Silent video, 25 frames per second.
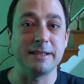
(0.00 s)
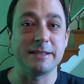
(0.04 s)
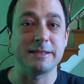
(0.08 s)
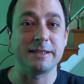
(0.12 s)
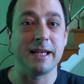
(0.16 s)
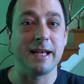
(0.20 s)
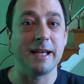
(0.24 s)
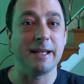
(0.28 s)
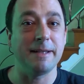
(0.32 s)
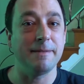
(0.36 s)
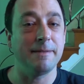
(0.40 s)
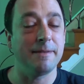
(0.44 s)

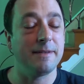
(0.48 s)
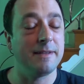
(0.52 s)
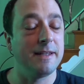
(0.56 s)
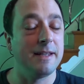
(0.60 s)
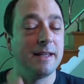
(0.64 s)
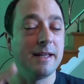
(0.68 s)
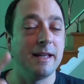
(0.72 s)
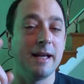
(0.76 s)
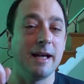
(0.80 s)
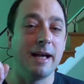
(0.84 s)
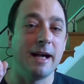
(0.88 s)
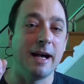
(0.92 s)
said,
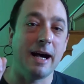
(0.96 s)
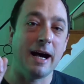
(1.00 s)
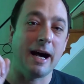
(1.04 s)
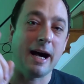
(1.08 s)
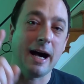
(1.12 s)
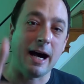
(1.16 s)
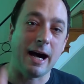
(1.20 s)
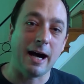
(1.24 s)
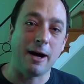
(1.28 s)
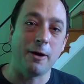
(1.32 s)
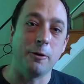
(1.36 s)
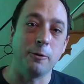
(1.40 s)

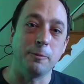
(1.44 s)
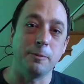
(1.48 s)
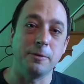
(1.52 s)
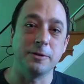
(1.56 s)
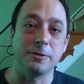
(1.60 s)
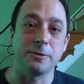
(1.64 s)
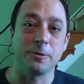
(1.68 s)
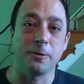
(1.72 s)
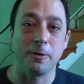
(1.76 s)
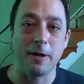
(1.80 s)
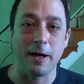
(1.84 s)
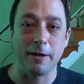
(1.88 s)
I hope
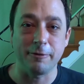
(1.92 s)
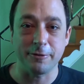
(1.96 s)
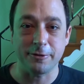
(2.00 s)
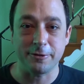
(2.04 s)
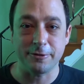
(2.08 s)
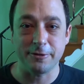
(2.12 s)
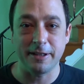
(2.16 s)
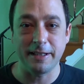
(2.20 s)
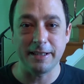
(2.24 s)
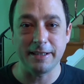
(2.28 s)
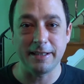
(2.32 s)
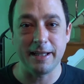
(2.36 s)
you all have a
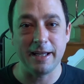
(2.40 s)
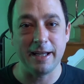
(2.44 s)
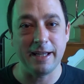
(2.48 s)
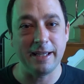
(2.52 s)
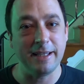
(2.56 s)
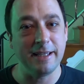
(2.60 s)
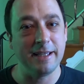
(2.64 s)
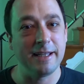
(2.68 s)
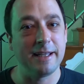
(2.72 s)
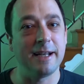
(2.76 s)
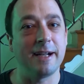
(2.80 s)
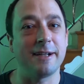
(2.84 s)
great
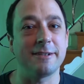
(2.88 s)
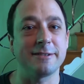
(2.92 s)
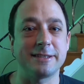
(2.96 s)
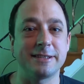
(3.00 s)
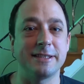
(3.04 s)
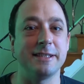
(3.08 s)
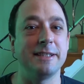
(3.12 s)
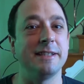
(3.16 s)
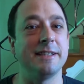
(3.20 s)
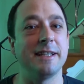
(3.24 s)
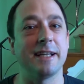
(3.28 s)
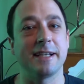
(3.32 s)
day, and I'll
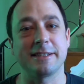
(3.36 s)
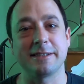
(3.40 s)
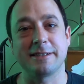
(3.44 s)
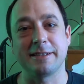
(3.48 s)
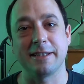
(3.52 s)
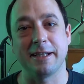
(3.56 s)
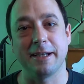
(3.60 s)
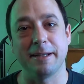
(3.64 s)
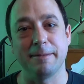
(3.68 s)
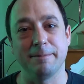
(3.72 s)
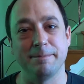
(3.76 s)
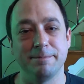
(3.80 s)
see you next
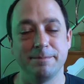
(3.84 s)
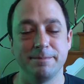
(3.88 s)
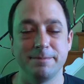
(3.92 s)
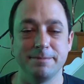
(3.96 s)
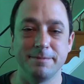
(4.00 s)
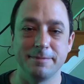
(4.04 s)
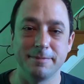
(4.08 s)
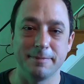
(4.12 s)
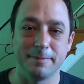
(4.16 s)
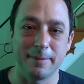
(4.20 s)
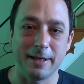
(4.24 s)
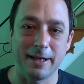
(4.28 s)
time.
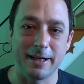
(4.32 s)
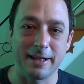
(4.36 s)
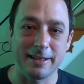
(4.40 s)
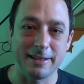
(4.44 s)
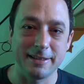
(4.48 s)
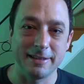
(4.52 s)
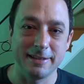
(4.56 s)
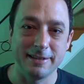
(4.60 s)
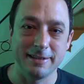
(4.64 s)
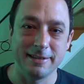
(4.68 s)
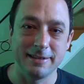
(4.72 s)
Bye.